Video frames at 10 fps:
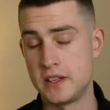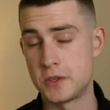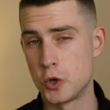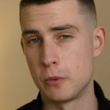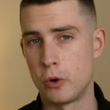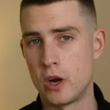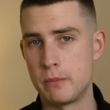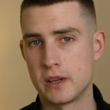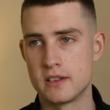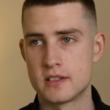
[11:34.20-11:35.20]
This is a good point
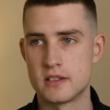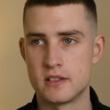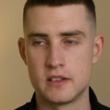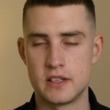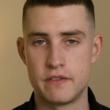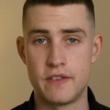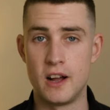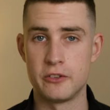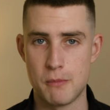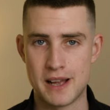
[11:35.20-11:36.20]
because the
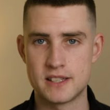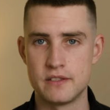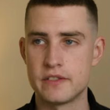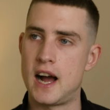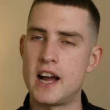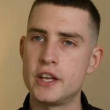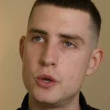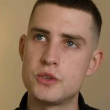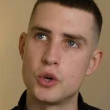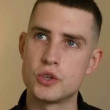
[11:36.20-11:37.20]
files are massive. I
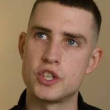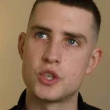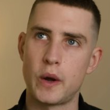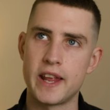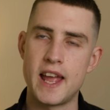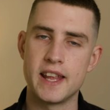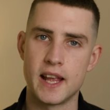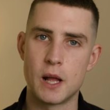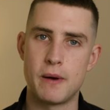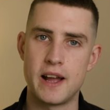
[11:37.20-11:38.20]
use a
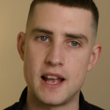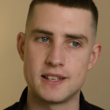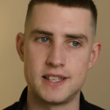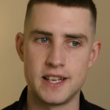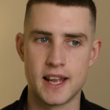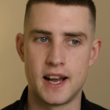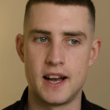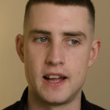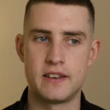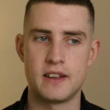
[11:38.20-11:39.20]
128GB SD
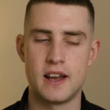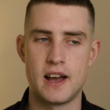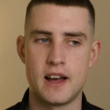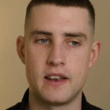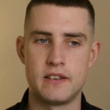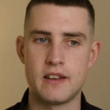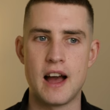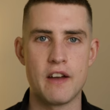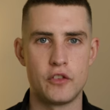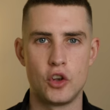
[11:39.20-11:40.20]
card and
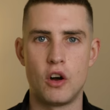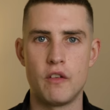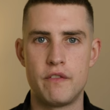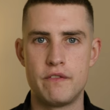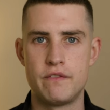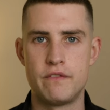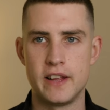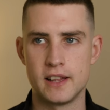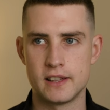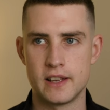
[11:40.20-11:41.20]
I've not
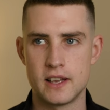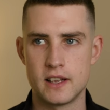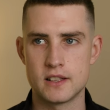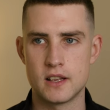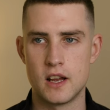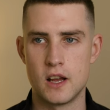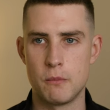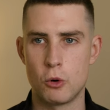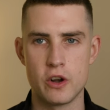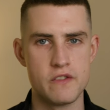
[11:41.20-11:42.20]
filled it
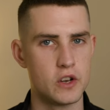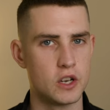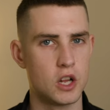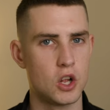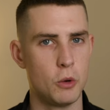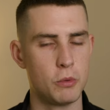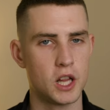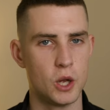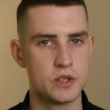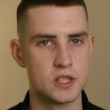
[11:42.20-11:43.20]
or even come
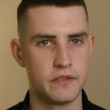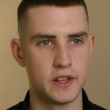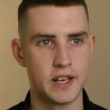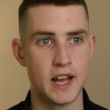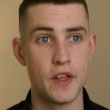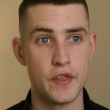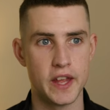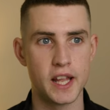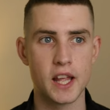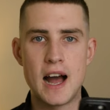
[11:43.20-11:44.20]
close to filling it, I
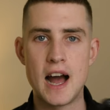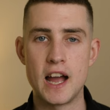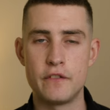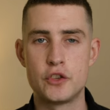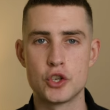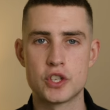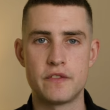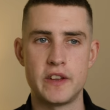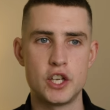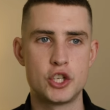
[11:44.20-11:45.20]
think. I've just
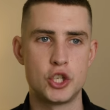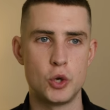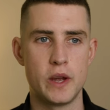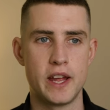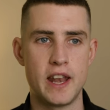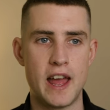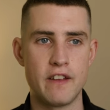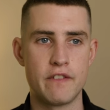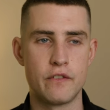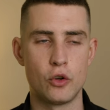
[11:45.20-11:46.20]
finished shooting a
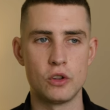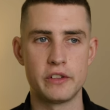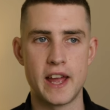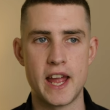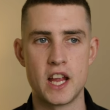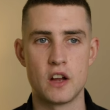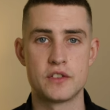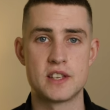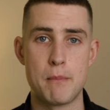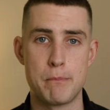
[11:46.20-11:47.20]
full day of
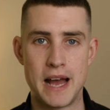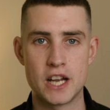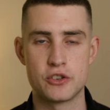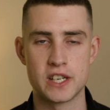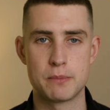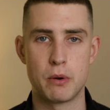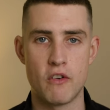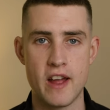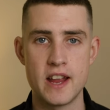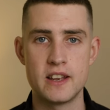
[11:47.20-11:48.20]
St. Patrick's
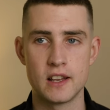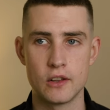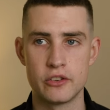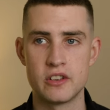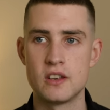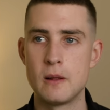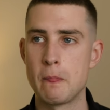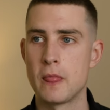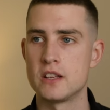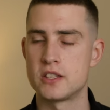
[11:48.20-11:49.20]
Parade in London.
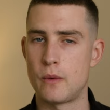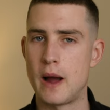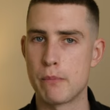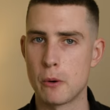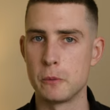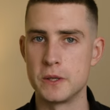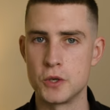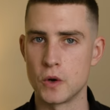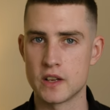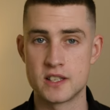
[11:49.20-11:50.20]
So I probably
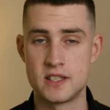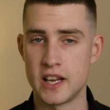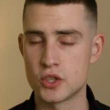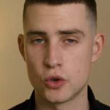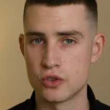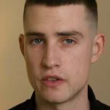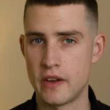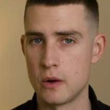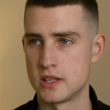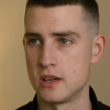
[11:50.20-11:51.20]
took 600
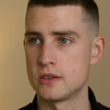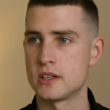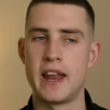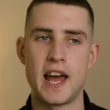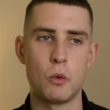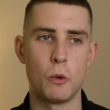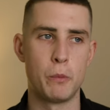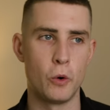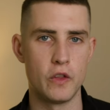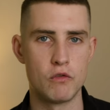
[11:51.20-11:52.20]
photos and I will
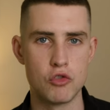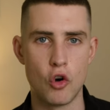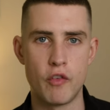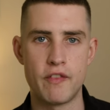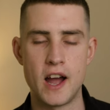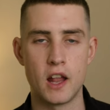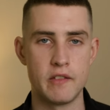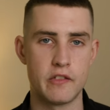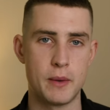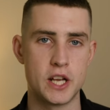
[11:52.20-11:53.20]
put the raw file
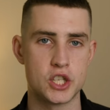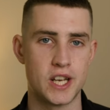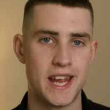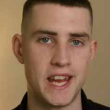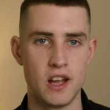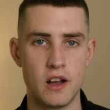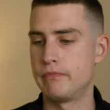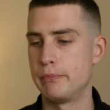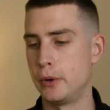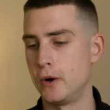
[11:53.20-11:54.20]
information here,
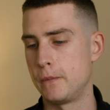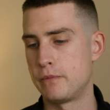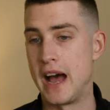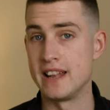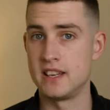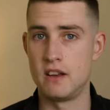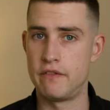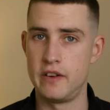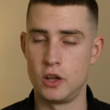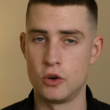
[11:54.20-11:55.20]
but that didn't
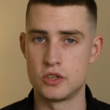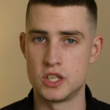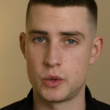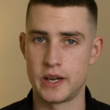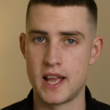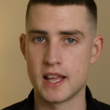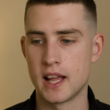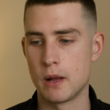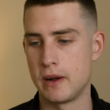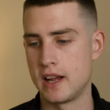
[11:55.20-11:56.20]
fill
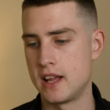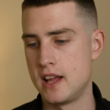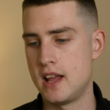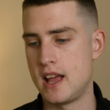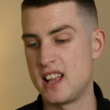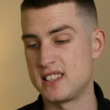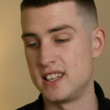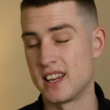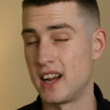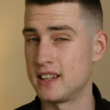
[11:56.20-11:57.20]
128GB
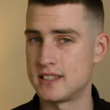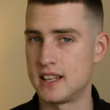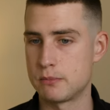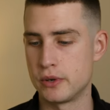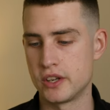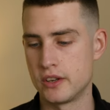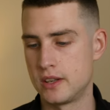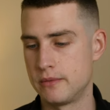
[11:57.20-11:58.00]
SD card, so that's pretty good.